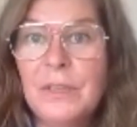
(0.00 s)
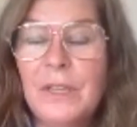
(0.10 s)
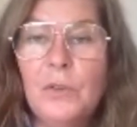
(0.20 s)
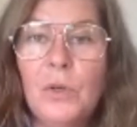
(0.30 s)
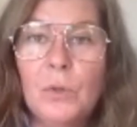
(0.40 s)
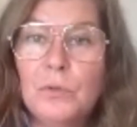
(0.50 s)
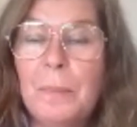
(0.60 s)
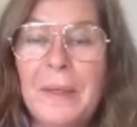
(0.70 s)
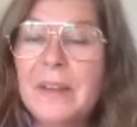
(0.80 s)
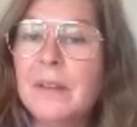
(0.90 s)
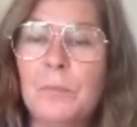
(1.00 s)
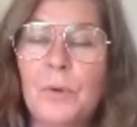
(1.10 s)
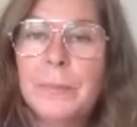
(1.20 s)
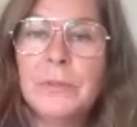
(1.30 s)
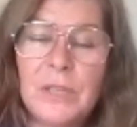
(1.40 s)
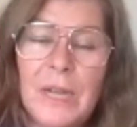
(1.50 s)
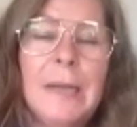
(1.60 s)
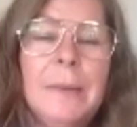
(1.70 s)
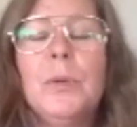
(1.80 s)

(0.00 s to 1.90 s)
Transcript: that you go to bed in proper time,